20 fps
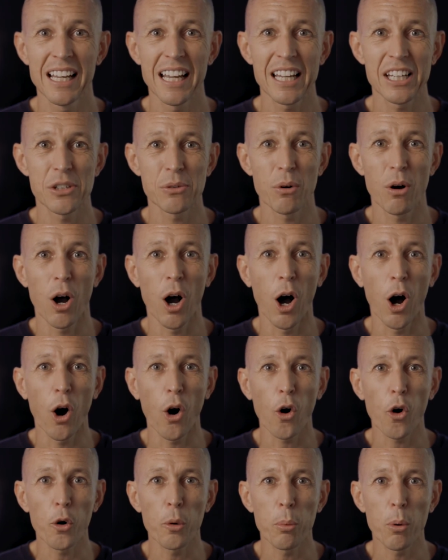into a
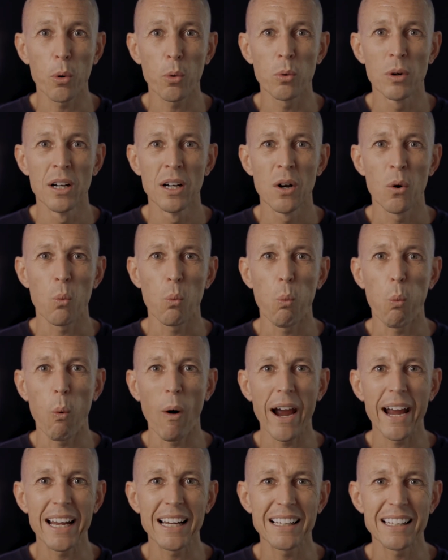horrible
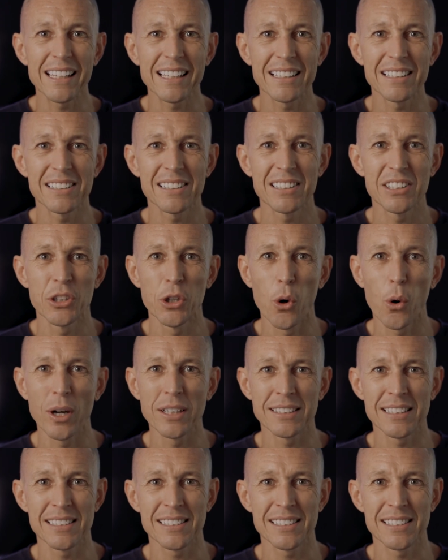wailing noise.